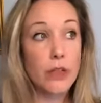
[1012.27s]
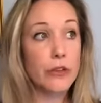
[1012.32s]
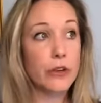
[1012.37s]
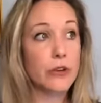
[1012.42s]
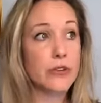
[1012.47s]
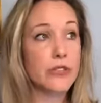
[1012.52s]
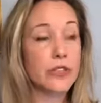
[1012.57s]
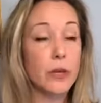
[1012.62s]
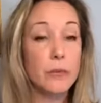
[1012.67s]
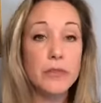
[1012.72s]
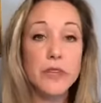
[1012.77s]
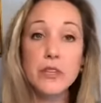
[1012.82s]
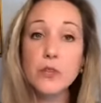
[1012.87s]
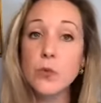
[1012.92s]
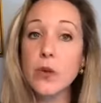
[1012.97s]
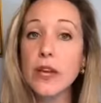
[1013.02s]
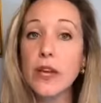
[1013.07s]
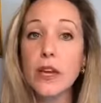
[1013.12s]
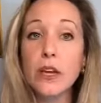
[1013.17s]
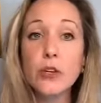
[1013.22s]
there are some
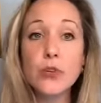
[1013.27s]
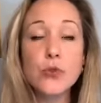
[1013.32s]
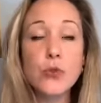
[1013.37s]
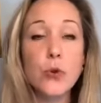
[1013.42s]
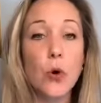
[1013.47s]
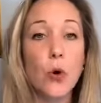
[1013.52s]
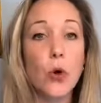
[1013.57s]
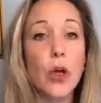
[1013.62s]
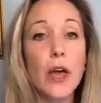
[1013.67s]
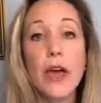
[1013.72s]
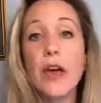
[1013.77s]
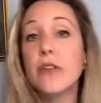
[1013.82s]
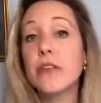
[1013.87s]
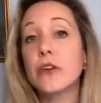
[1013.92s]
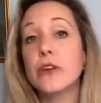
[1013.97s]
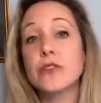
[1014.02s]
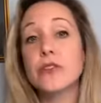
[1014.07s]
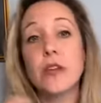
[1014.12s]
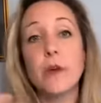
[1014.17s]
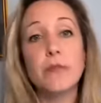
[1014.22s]
things we can control,
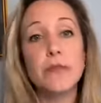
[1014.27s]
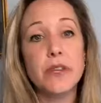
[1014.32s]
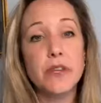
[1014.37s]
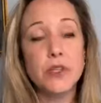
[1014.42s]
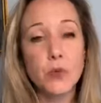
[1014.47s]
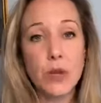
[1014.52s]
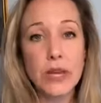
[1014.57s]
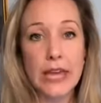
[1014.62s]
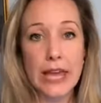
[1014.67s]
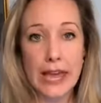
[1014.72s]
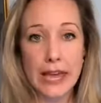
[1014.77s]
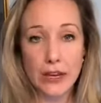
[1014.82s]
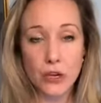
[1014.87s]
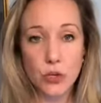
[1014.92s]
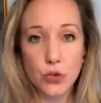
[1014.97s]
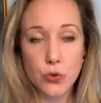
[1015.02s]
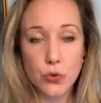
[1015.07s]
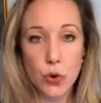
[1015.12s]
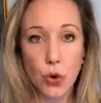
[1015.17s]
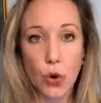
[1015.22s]
there are some things we can't
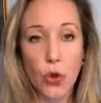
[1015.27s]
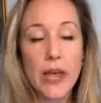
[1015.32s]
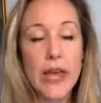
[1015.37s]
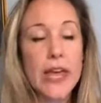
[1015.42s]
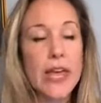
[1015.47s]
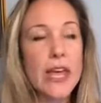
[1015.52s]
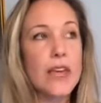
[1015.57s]
control.